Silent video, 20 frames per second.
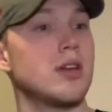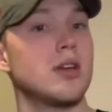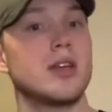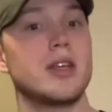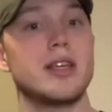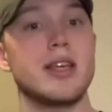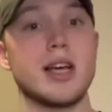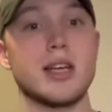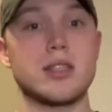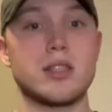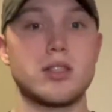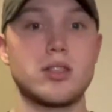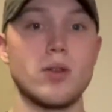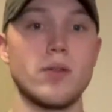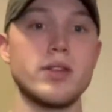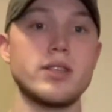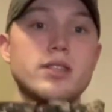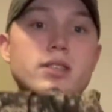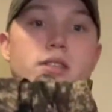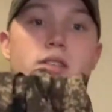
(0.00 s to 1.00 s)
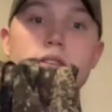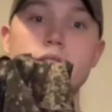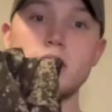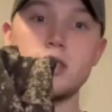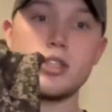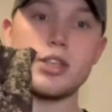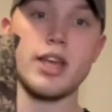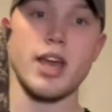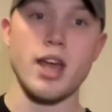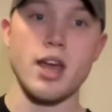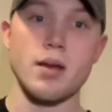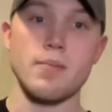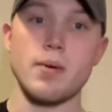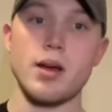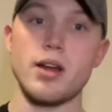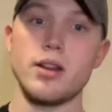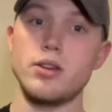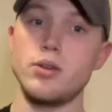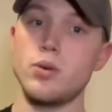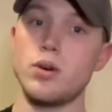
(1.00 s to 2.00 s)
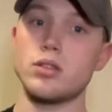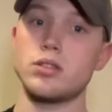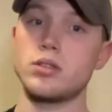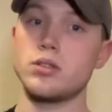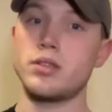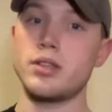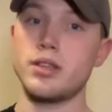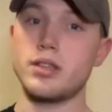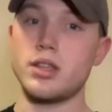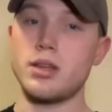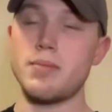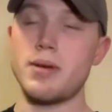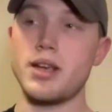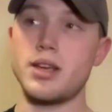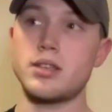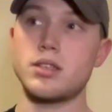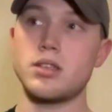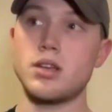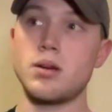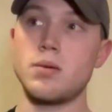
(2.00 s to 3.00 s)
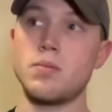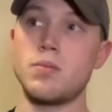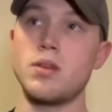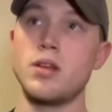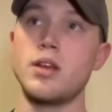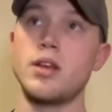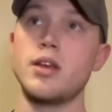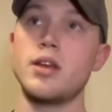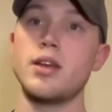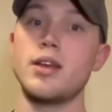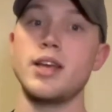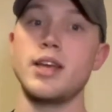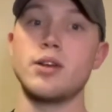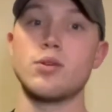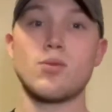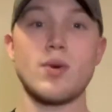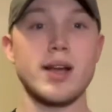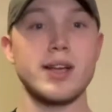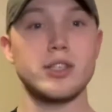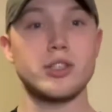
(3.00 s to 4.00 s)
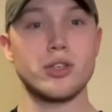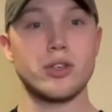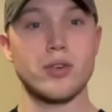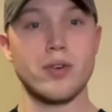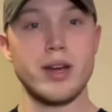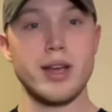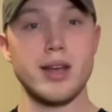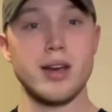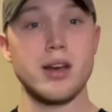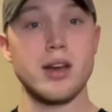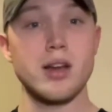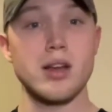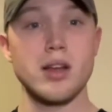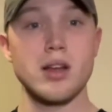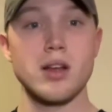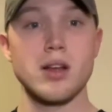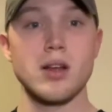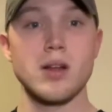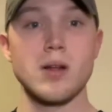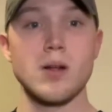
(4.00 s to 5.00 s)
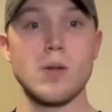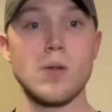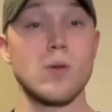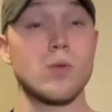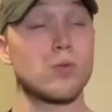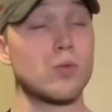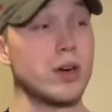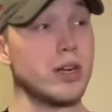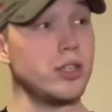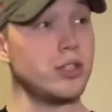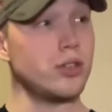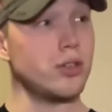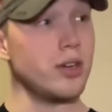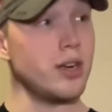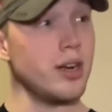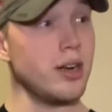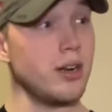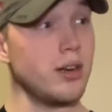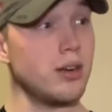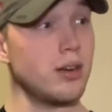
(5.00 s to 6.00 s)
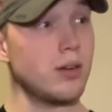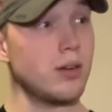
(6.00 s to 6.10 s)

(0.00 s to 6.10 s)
Yes, so this is their Digicam. I do also think they make some in Ranger Green. Ranger Green?